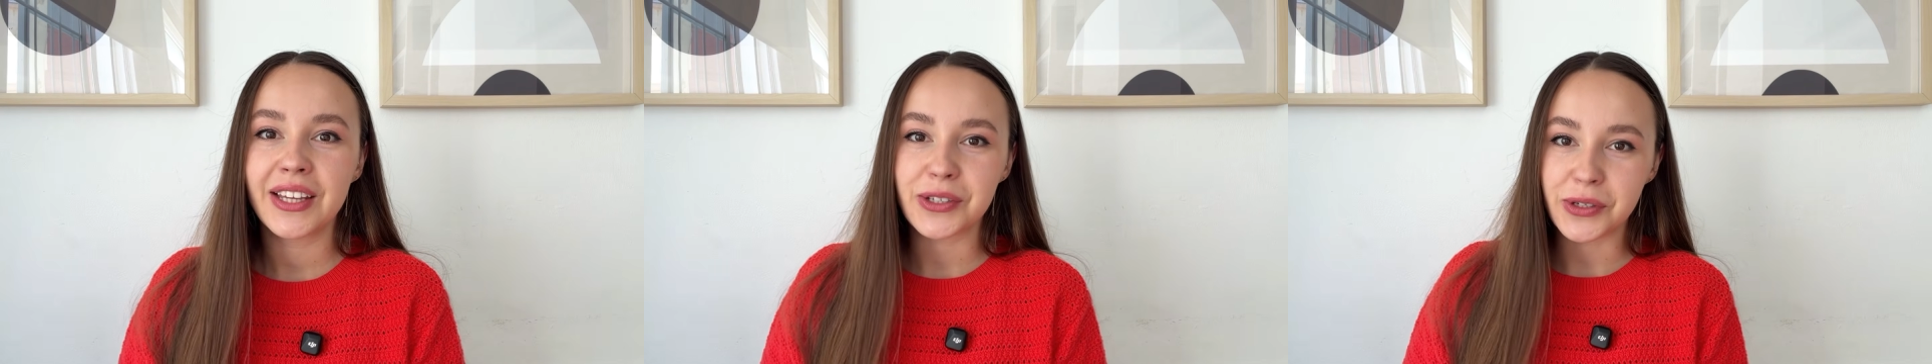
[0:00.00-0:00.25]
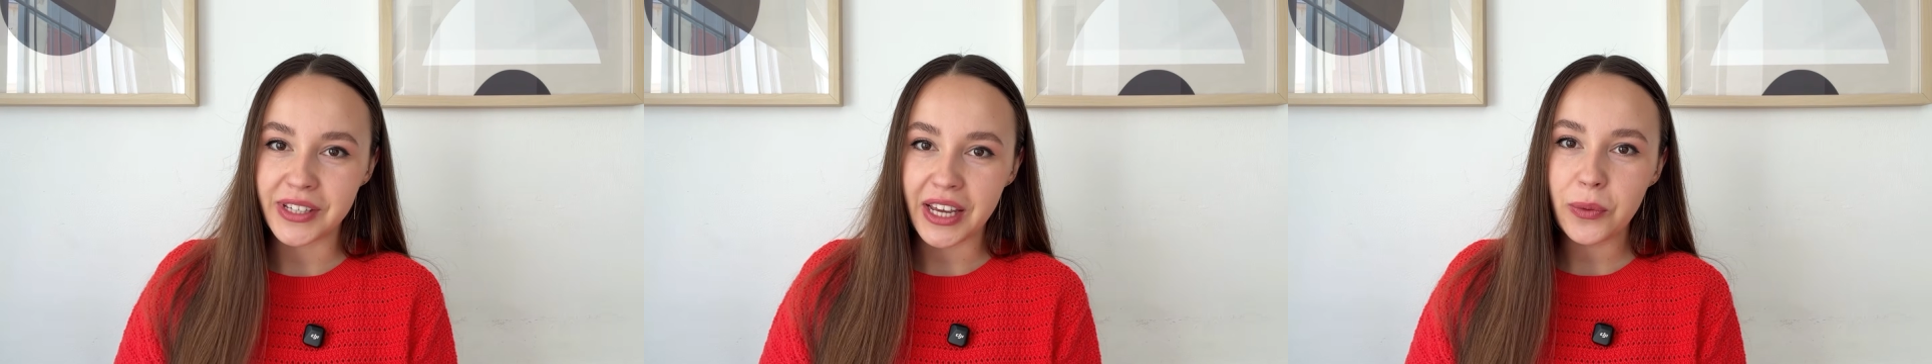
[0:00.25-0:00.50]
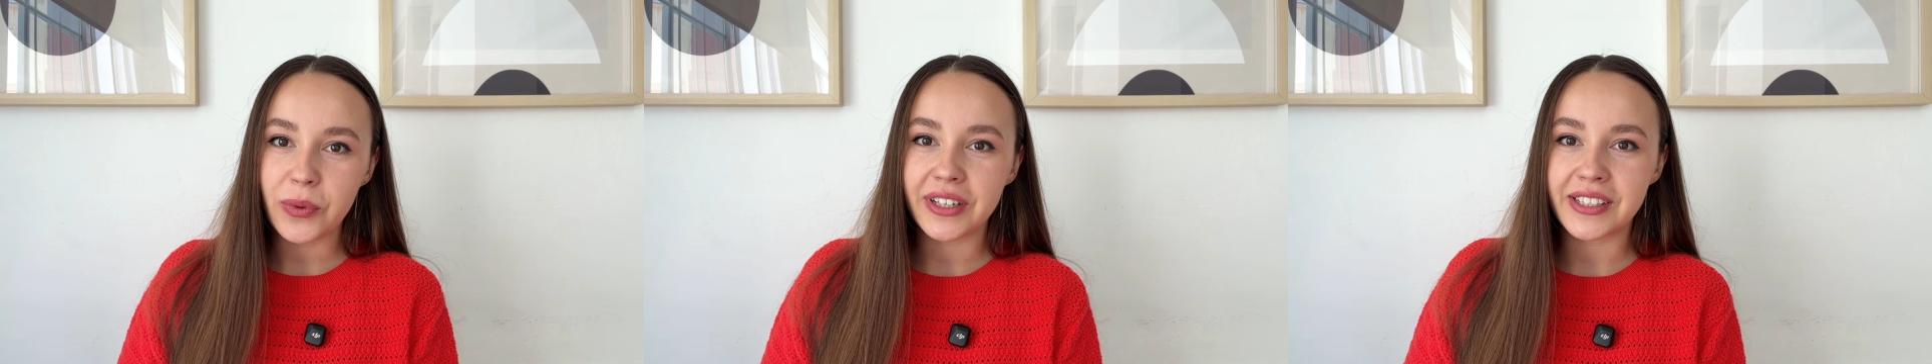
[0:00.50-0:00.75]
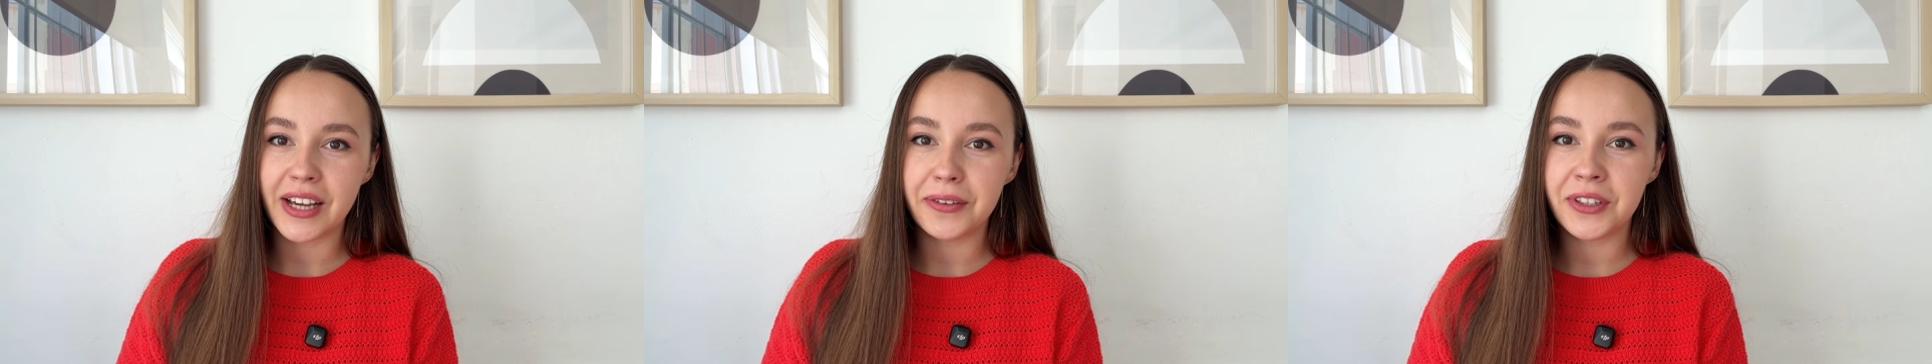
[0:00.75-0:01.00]
Today we're
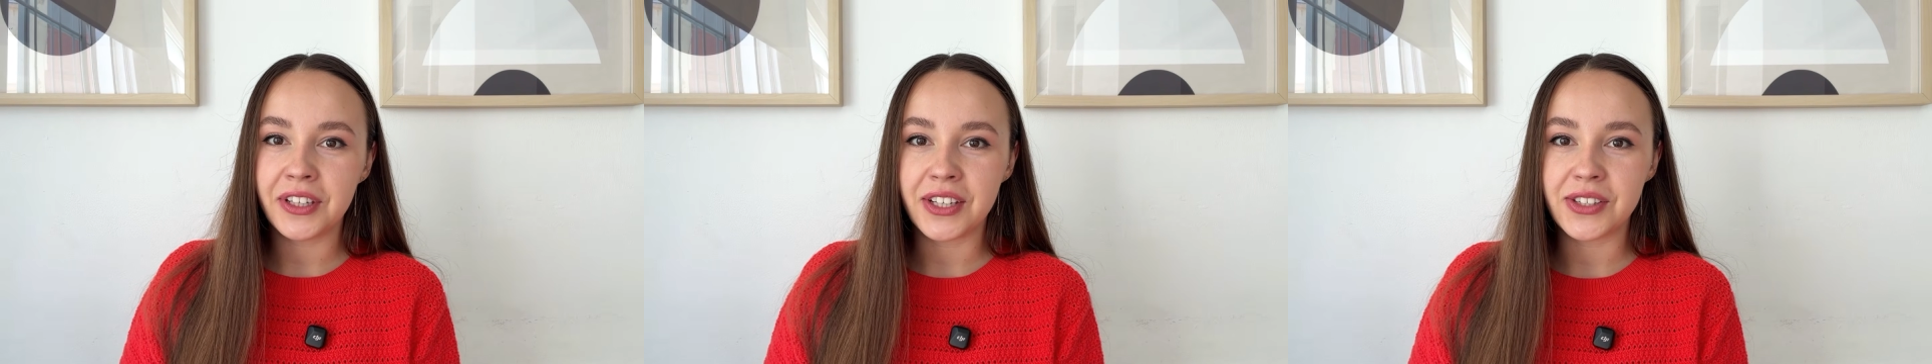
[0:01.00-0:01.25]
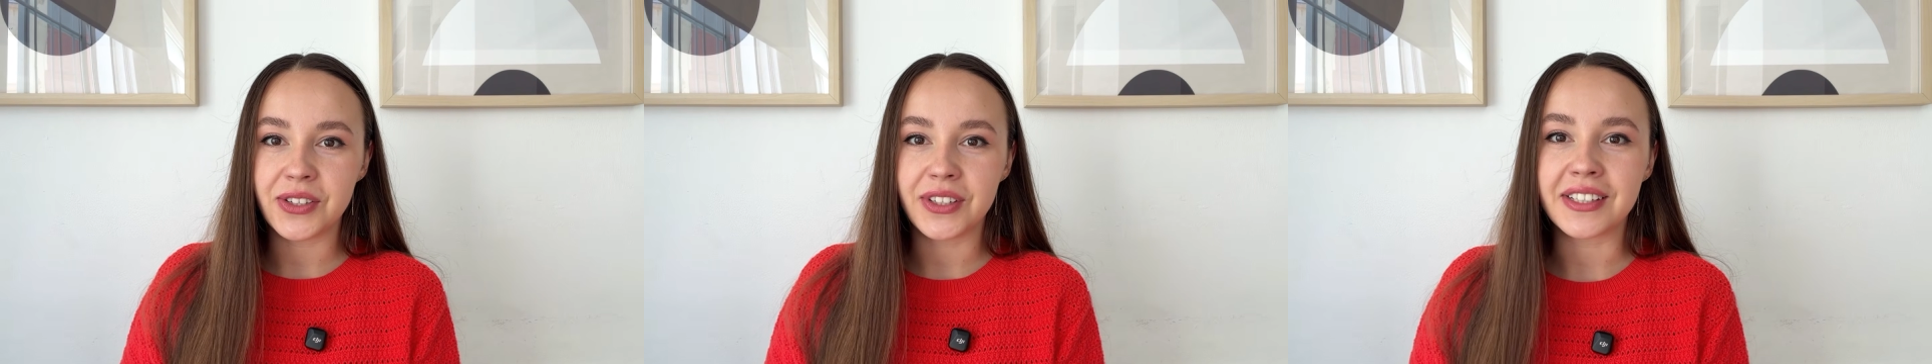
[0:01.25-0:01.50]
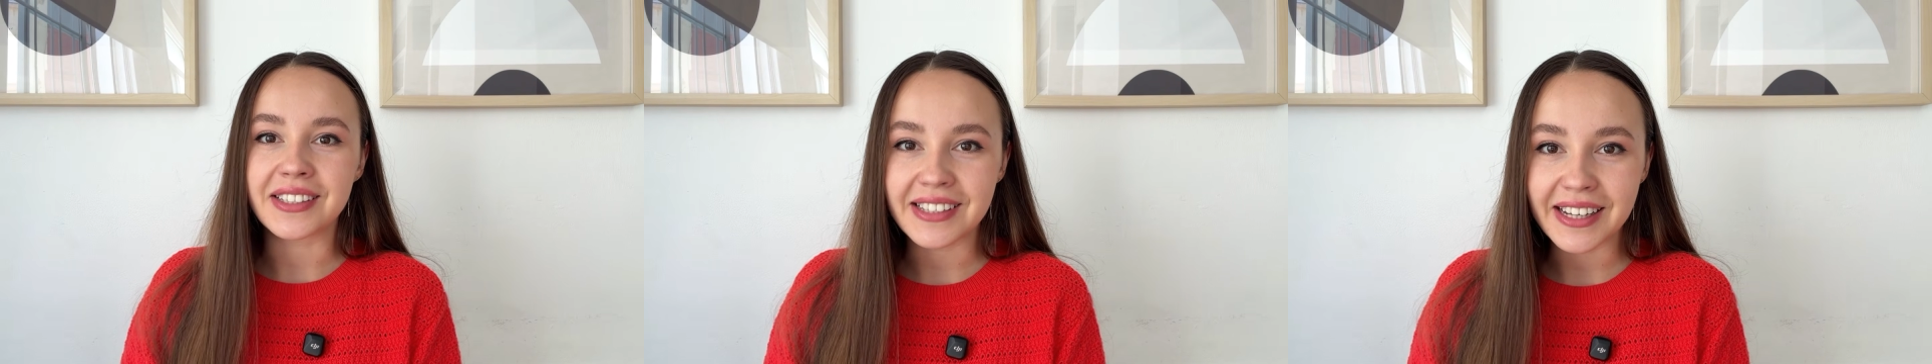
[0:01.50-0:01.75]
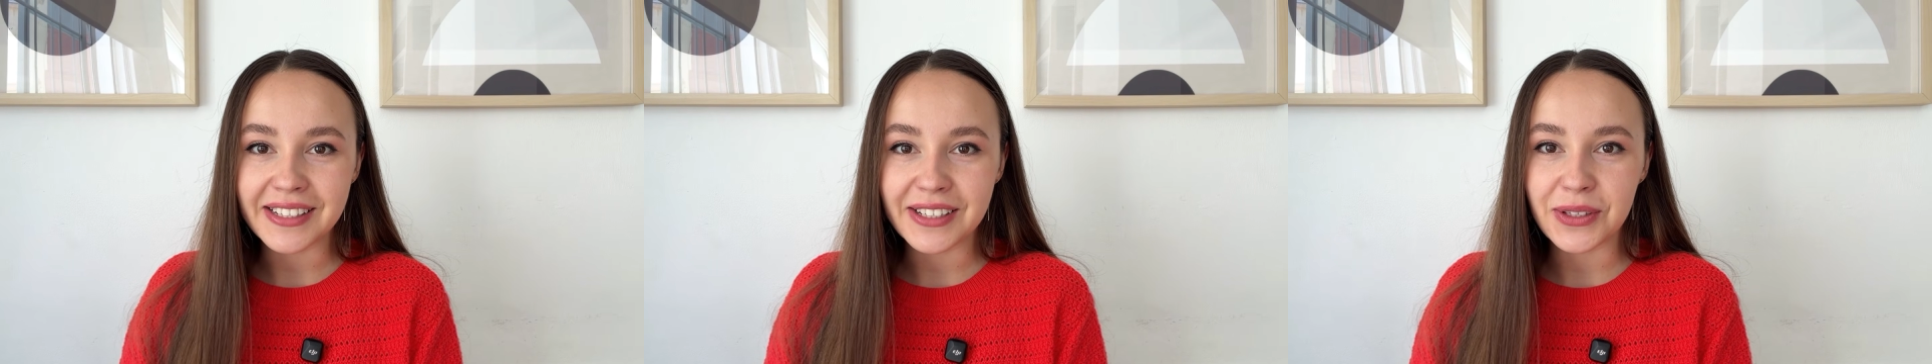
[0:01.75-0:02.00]
diving into an
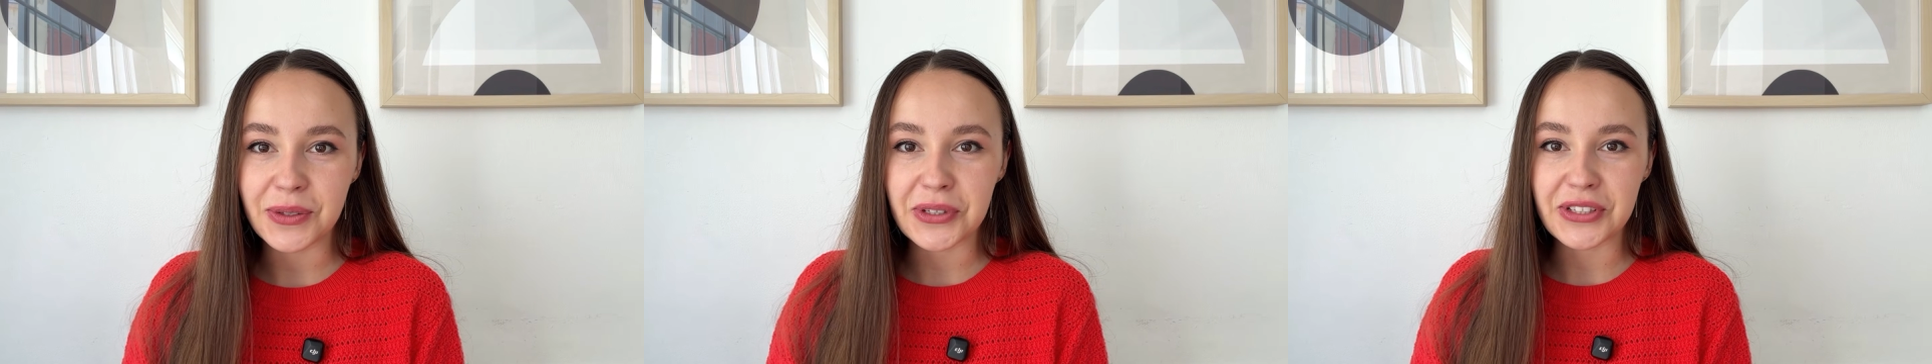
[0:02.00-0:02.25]
exciting new